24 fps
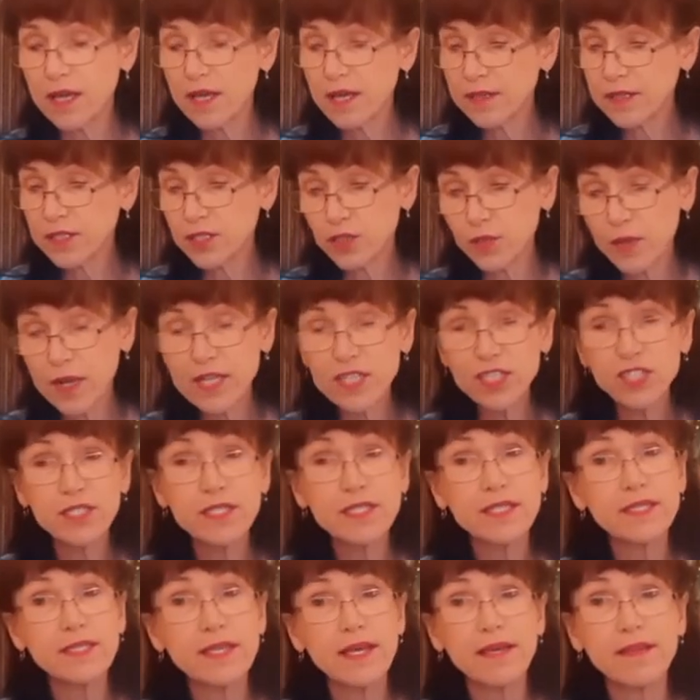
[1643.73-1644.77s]
The directions
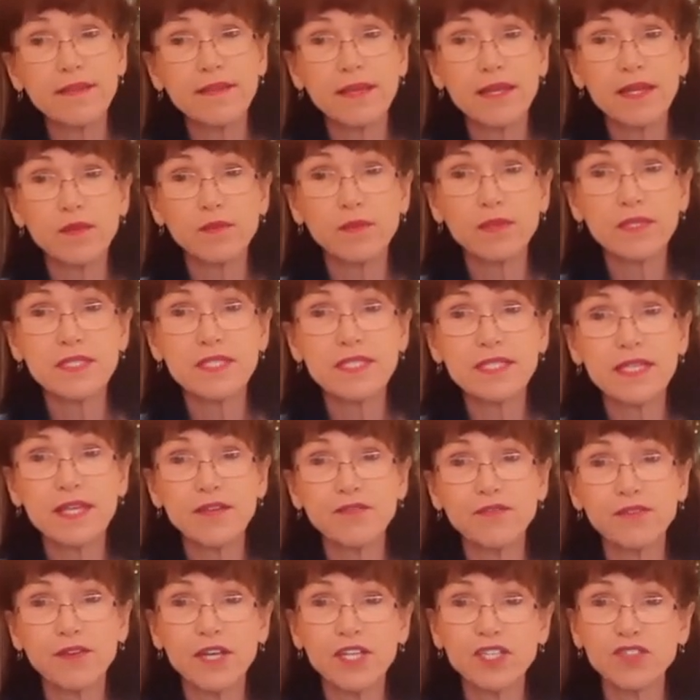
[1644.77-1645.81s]
said that it would stay
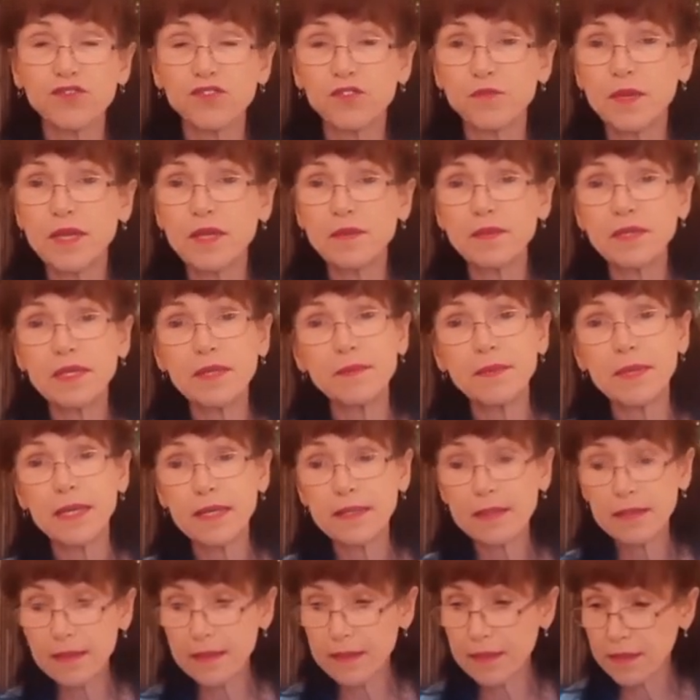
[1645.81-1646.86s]
fresh for maybe a month,